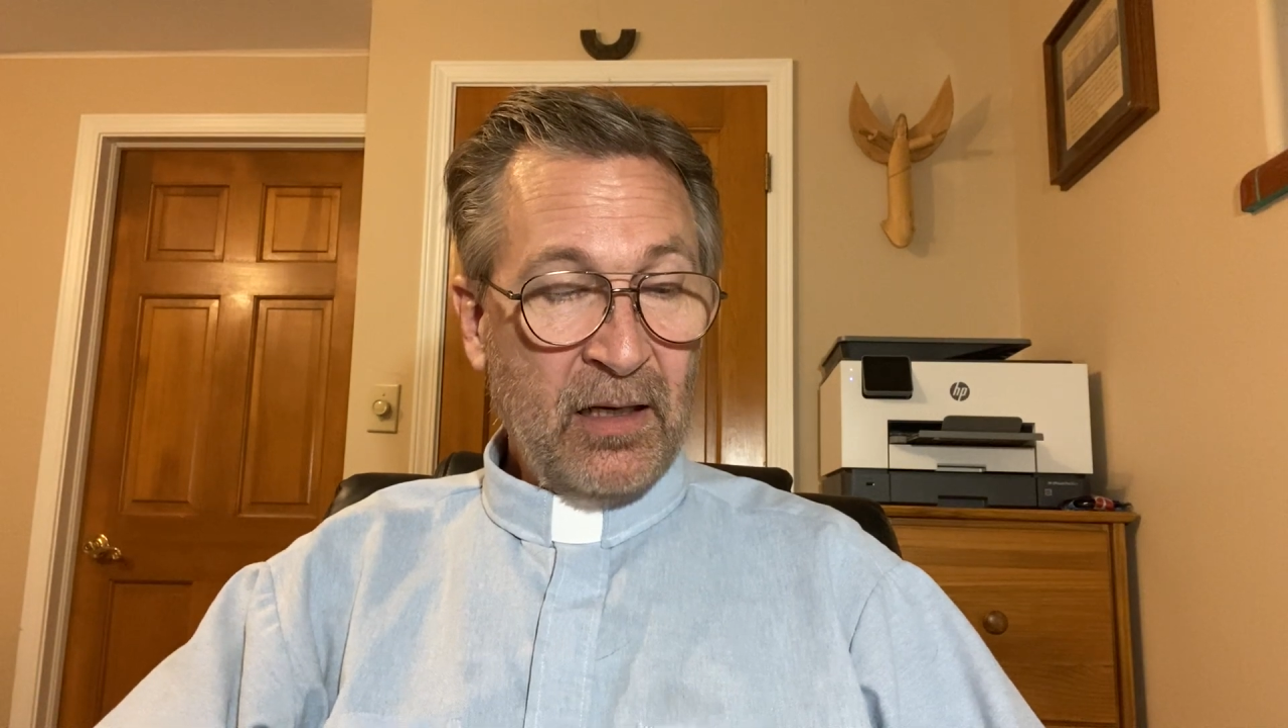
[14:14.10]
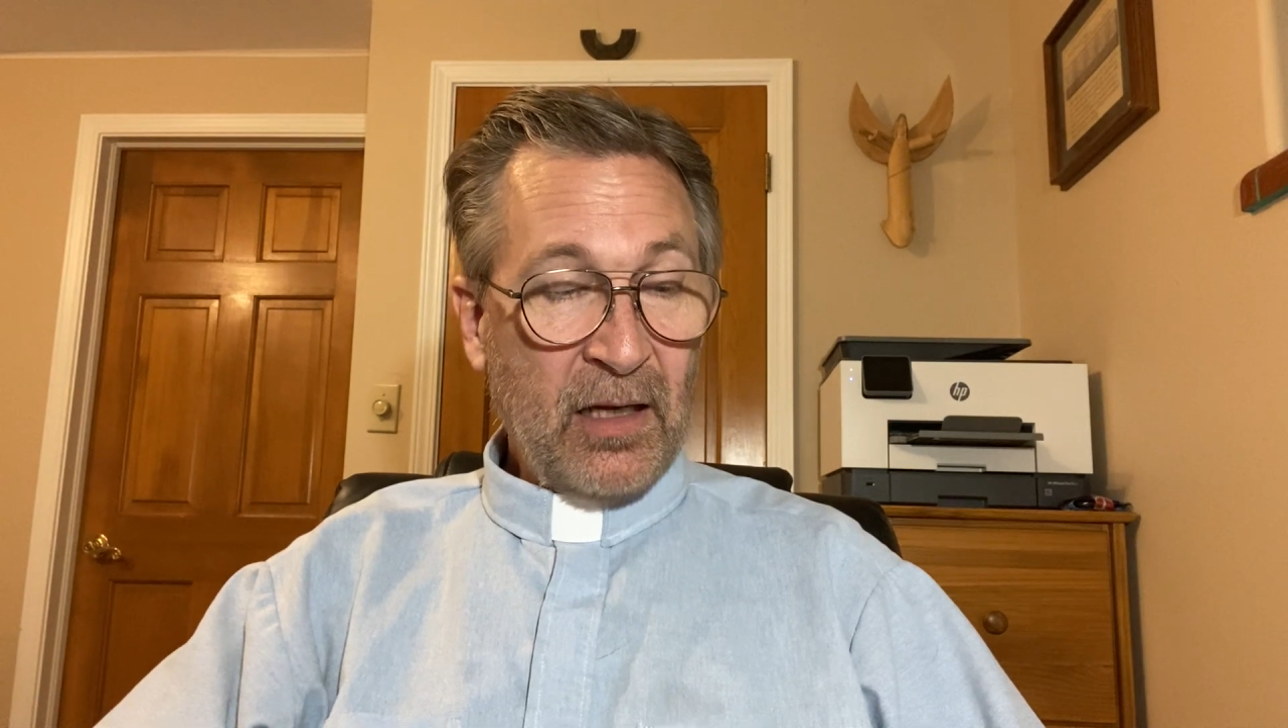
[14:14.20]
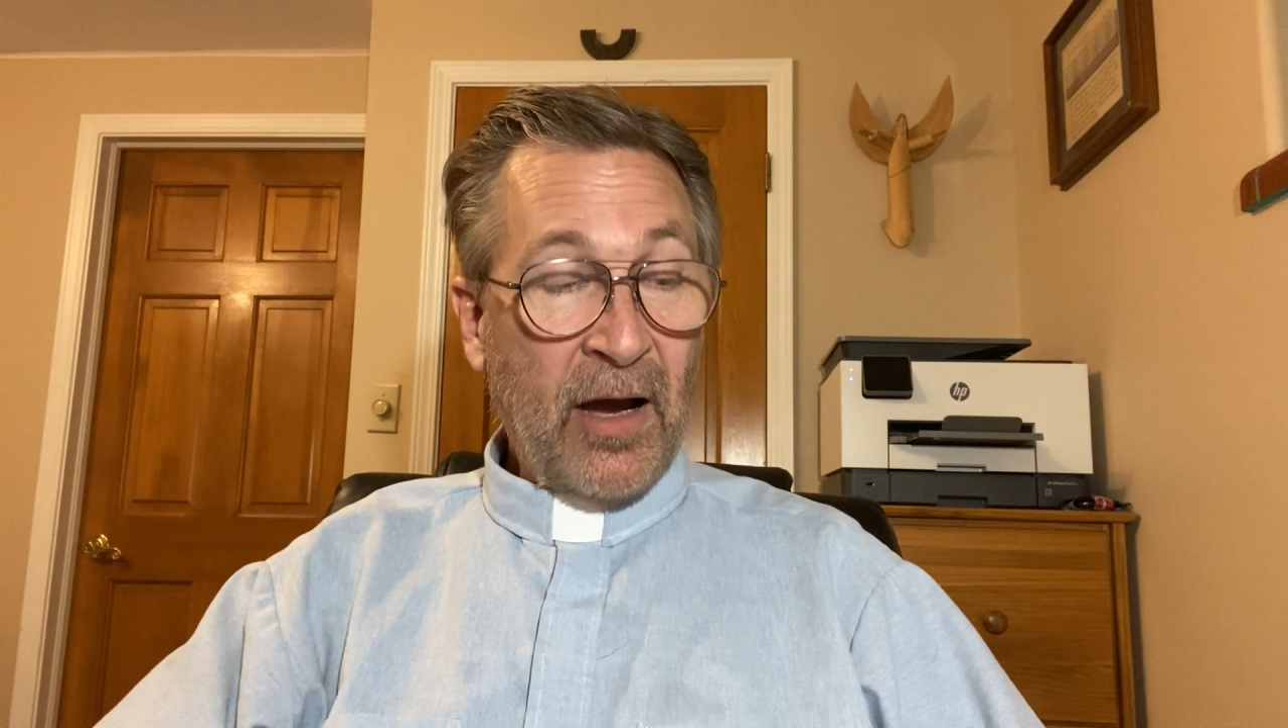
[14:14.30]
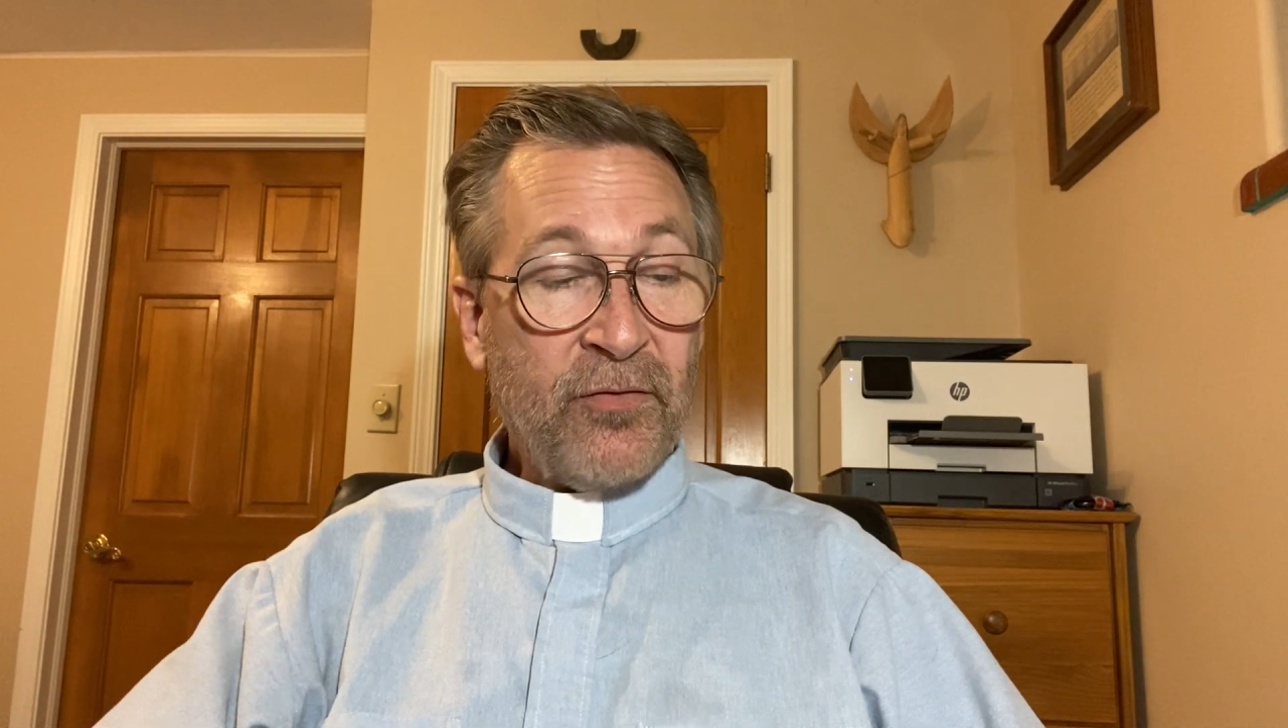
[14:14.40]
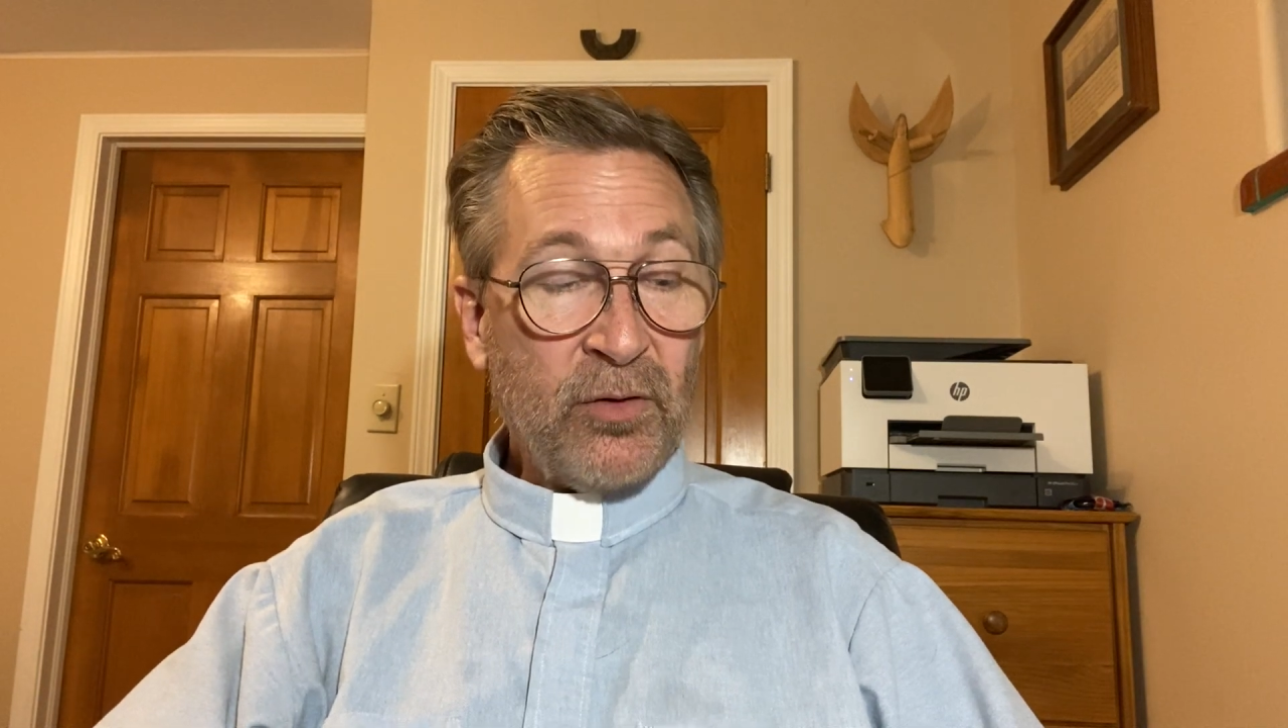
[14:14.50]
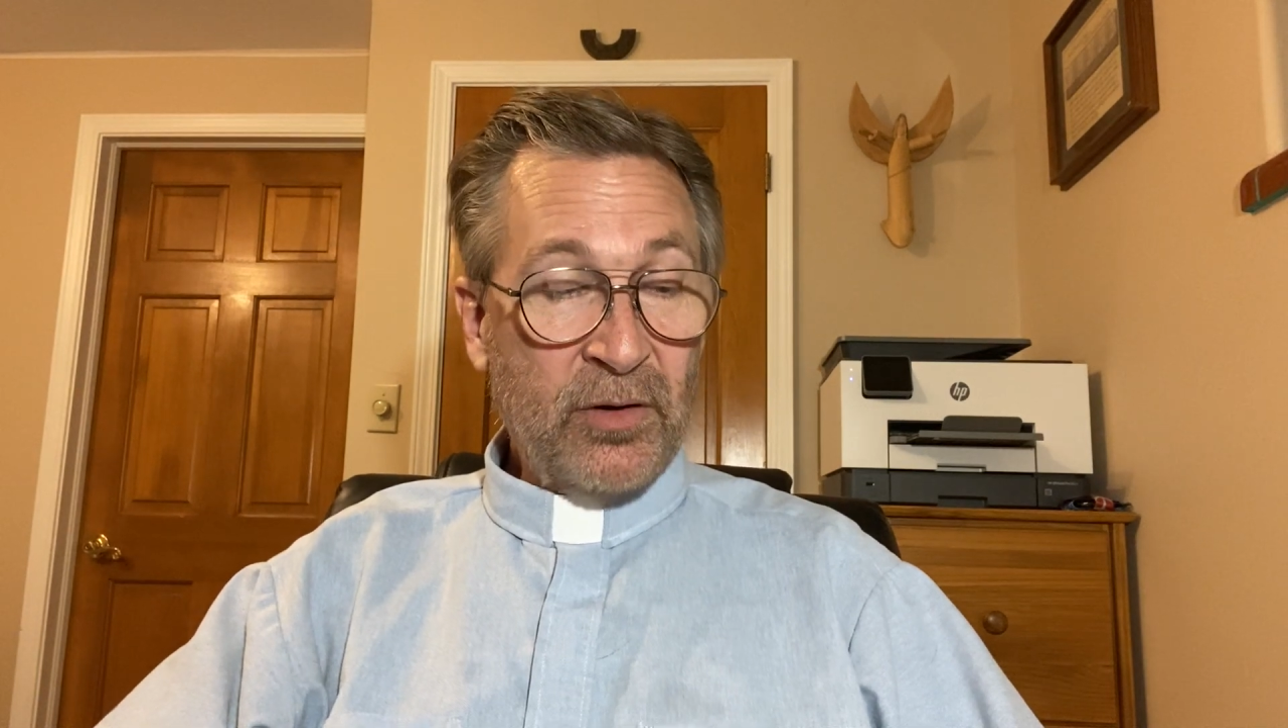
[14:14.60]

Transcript: After